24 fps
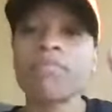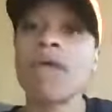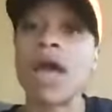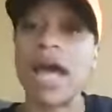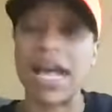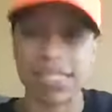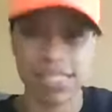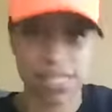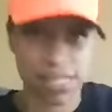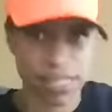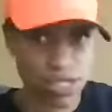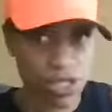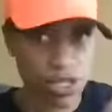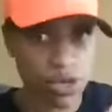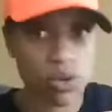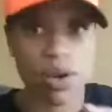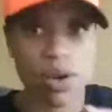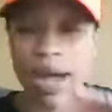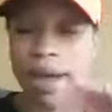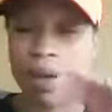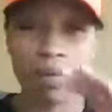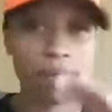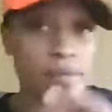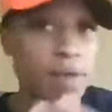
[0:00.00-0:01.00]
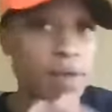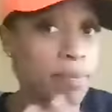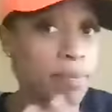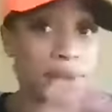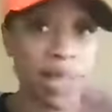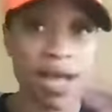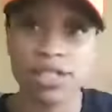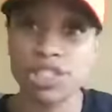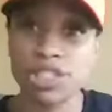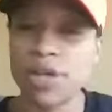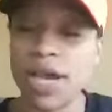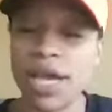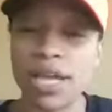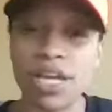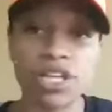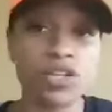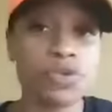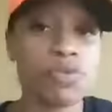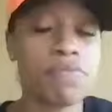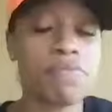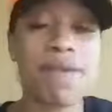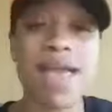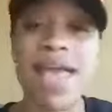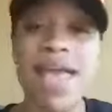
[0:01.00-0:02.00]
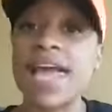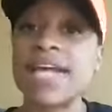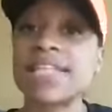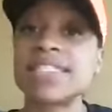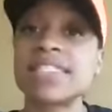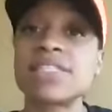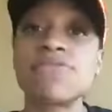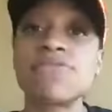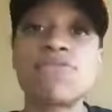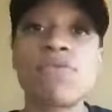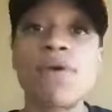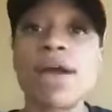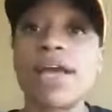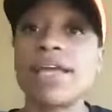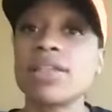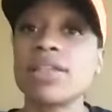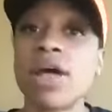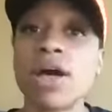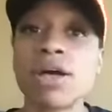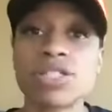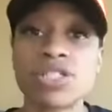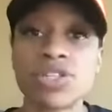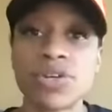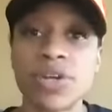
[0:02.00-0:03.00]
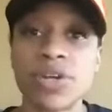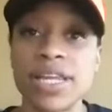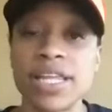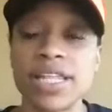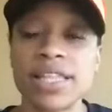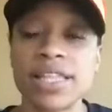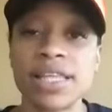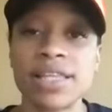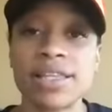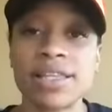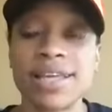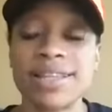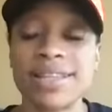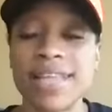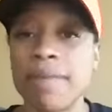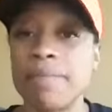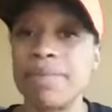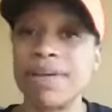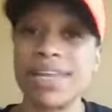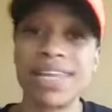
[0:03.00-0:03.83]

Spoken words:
I'm not trying to do massive weight loss or anything like that.